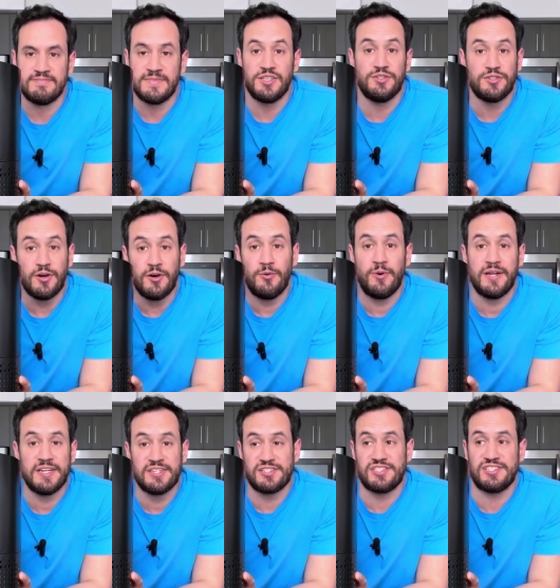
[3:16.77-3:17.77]
You don't want
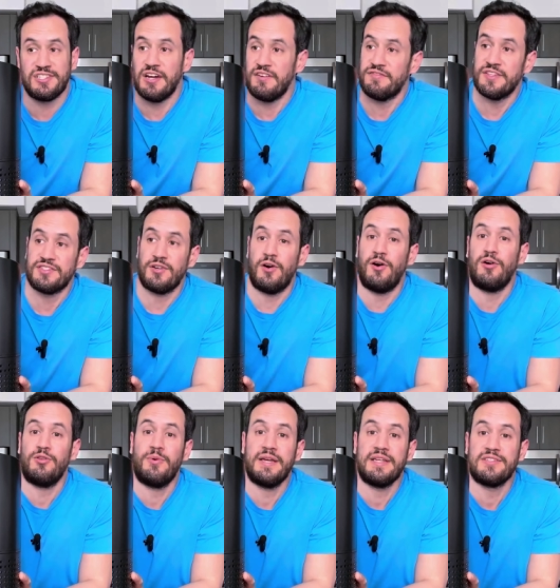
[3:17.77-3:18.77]
to just stuff this all
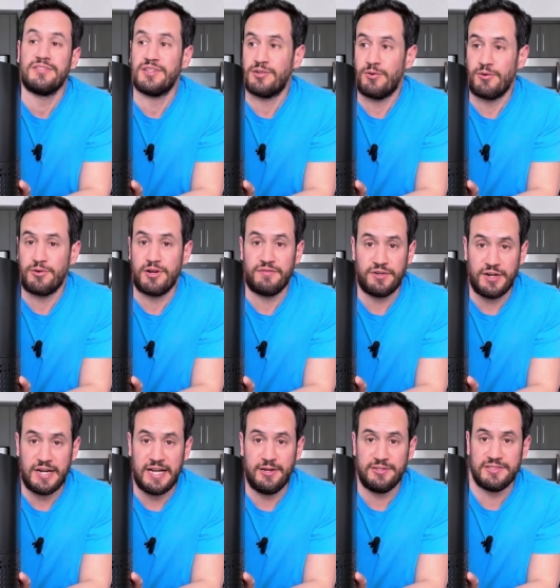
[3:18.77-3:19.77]
the way into the corner of your
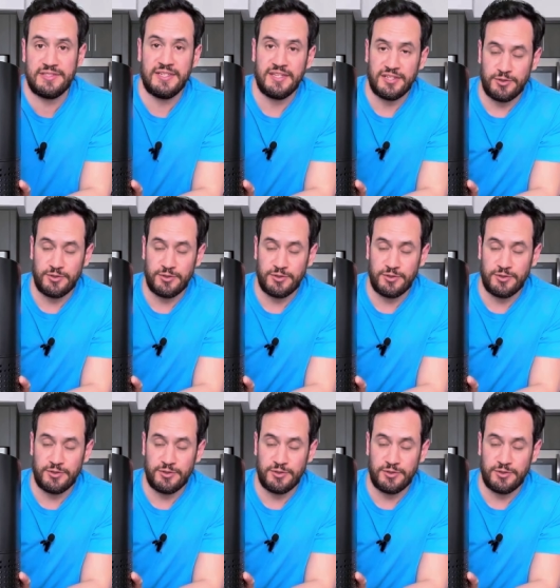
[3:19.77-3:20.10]
house.